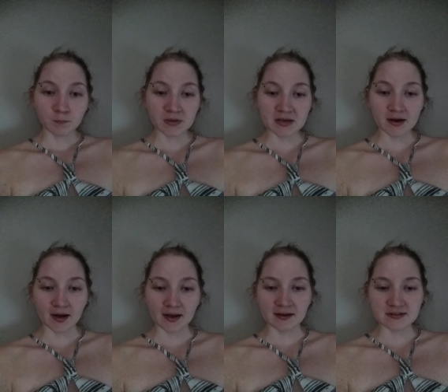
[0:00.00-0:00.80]

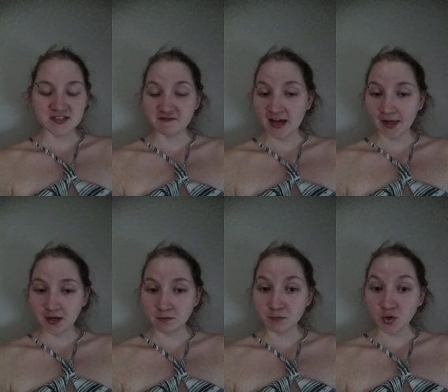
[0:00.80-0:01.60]
because the
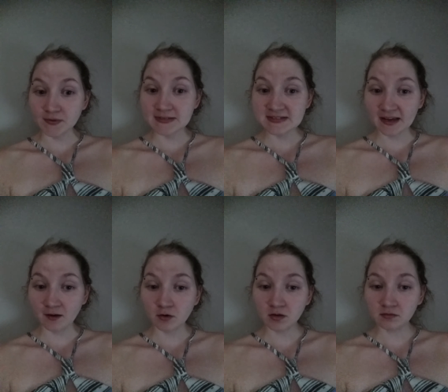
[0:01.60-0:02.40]
Valium broke the
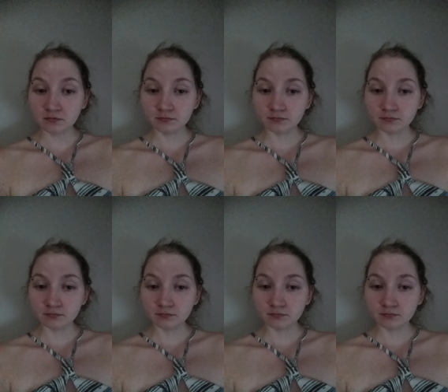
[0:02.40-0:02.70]
cycle.